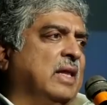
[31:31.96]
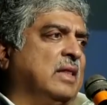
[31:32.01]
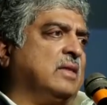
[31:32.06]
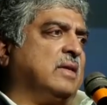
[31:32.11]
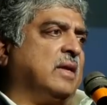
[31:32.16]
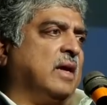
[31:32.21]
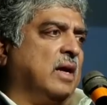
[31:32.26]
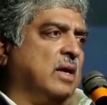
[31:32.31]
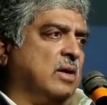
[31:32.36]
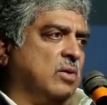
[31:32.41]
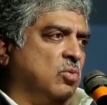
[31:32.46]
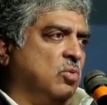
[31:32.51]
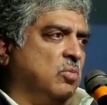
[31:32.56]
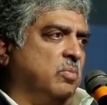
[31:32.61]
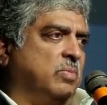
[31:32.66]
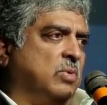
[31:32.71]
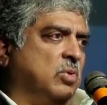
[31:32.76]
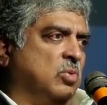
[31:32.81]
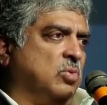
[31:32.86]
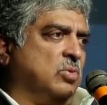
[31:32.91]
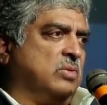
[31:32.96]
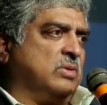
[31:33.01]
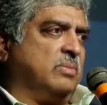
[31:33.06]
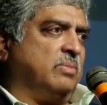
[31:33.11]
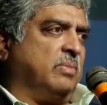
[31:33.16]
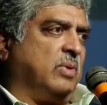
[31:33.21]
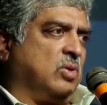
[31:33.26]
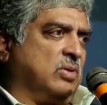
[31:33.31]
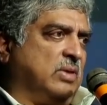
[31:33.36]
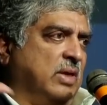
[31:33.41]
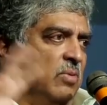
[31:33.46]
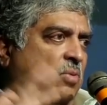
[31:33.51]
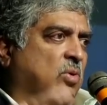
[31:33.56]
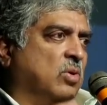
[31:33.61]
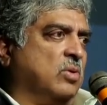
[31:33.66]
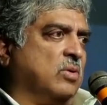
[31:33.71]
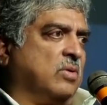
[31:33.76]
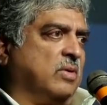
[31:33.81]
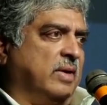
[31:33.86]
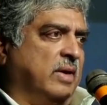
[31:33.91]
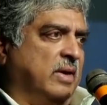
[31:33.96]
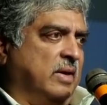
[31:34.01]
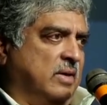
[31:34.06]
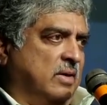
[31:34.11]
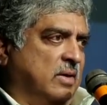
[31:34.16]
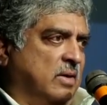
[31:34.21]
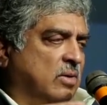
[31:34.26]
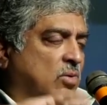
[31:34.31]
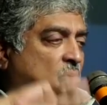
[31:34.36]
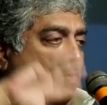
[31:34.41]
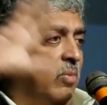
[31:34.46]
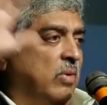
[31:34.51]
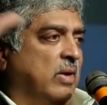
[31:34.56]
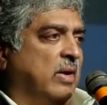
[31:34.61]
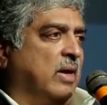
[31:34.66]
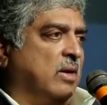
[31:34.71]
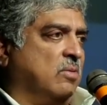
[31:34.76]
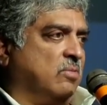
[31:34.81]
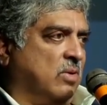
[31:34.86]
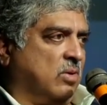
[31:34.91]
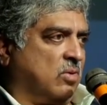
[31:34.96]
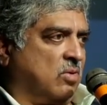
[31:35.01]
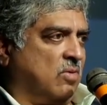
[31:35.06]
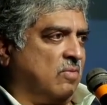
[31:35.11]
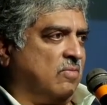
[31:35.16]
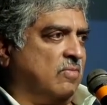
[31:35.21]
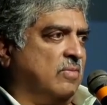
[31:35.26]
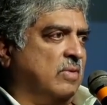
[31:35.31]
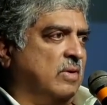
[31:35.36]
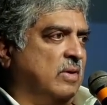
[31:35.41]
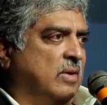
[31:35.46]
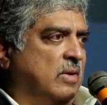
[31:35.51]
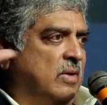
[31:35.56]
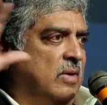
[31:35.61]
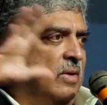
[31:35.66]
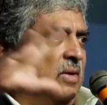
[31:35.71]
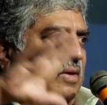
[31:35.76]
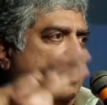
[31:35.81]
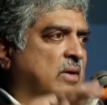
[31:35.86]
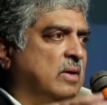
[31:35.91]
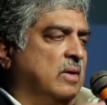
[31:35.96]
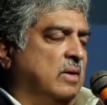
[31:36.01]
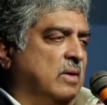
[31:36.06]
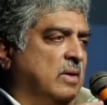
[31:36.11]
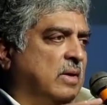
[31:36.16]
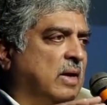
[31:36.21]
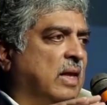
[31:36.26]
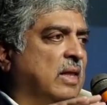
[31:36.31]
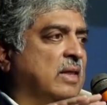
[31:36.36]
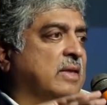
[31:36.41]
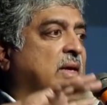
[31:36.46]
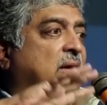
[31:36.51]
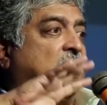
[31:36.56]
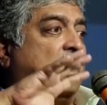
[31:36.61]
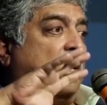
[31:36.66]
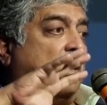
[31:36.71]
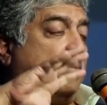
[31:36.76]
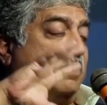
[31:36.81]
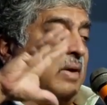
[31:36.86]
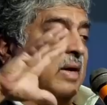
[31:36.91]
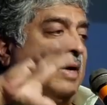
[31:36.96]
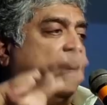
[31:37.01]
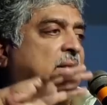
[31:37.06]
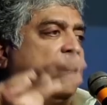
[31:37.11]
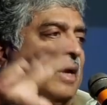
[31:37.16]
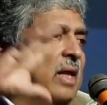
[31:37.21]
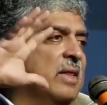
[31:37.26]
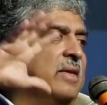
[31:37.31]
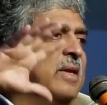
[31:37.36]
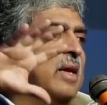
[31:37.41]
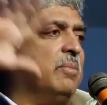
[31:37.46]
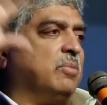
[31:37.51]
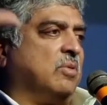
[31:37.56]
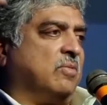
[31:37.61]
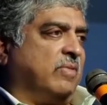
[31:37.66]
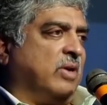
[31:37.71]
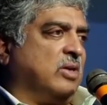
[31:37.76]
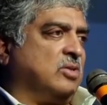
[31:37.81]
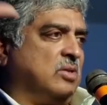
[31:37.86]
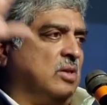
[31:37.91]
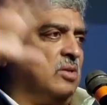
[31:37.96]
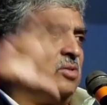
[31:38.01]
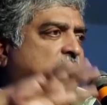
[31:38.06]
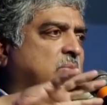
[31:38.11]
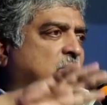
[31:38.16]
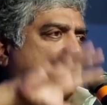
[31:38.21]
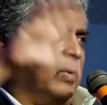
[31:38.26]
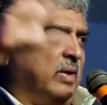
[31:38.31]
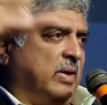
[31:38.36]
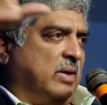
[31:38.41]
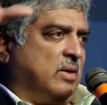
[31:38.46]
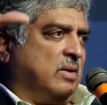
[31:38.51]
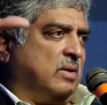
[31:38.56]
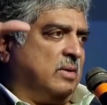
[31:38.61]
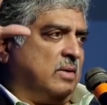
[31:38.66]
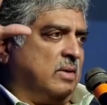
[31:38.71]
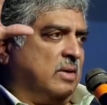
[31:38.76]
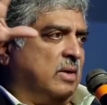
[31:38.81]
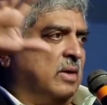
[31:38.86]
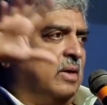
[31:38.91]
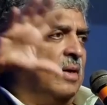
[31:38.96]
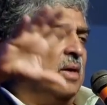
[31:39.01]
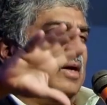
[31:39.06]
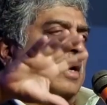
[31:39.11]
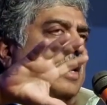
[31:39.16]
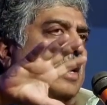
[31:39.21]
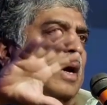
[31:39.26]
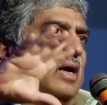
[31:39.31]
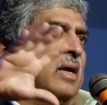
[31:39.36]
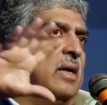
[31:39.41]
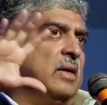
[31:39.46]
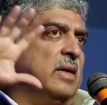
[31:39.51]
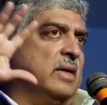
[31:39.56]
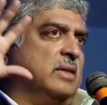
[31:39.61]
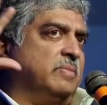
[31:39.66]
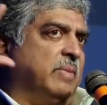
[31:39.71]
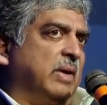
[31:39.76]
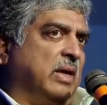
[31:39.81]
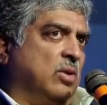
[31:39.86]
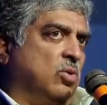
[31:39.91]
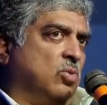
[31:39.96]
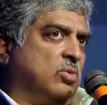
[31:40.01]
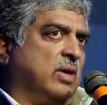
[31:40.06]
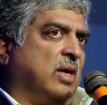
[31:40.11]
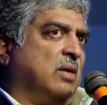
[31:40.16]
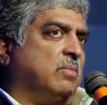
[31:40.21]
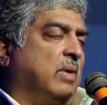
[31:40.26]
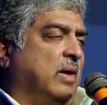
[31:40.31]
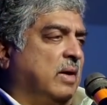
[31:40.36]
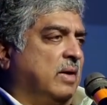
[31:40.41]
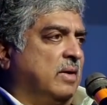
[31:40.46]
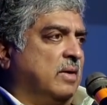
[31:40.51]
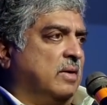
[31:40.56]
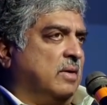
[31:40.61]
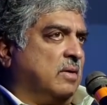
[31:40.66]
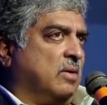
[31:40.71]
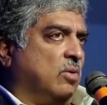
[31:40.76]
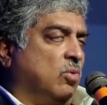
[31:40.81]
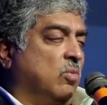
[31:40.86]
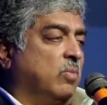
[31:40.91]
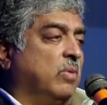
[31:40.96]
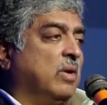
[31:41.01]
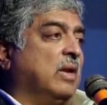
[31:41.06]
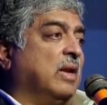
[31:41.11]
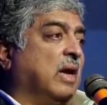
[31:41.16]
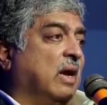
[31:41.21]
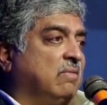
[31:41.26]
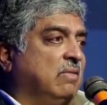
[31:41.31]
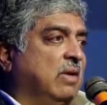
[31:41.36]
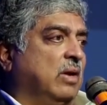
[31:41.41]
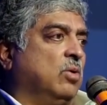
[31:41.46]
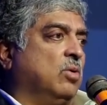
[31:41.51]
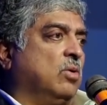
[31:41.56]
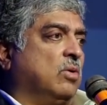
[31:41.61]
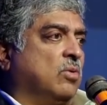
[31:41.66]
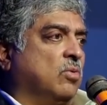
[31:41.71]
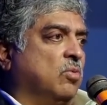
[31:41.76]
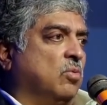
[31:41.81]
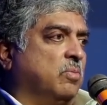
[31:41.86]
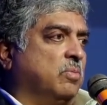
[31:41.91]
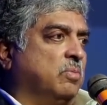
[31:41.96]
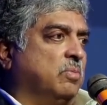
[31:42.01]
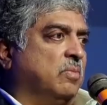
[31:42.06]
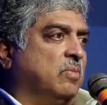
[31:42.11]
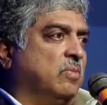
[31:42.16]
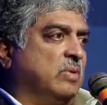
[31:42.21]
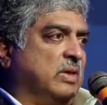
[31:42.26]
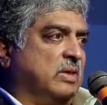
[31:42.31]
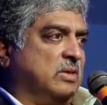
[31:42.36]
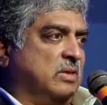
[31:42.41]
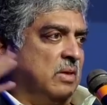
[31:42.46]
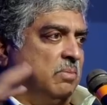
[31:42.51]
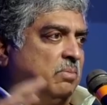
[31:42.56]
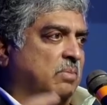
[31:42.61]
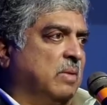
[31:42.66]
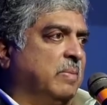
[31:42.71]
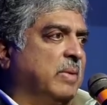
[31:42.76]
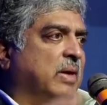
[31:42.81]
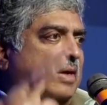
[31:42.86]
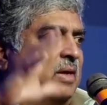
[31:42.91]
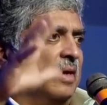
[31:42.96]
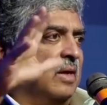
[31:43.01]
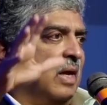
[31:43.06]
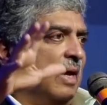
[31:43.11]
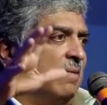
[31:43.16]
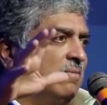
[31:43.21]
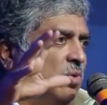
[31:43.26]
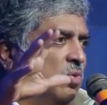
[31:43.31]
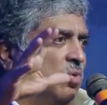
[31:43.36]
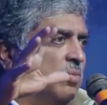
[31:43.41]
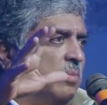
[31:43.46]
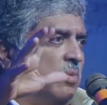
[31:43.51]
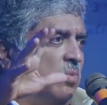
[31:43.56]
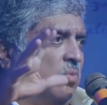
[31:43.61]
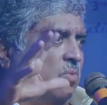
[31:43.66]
healthcare group because they want to create a global network of upgrading healthcare professionals to provide. And it's being looked at by a global livelihood group, which is implementing a livelihood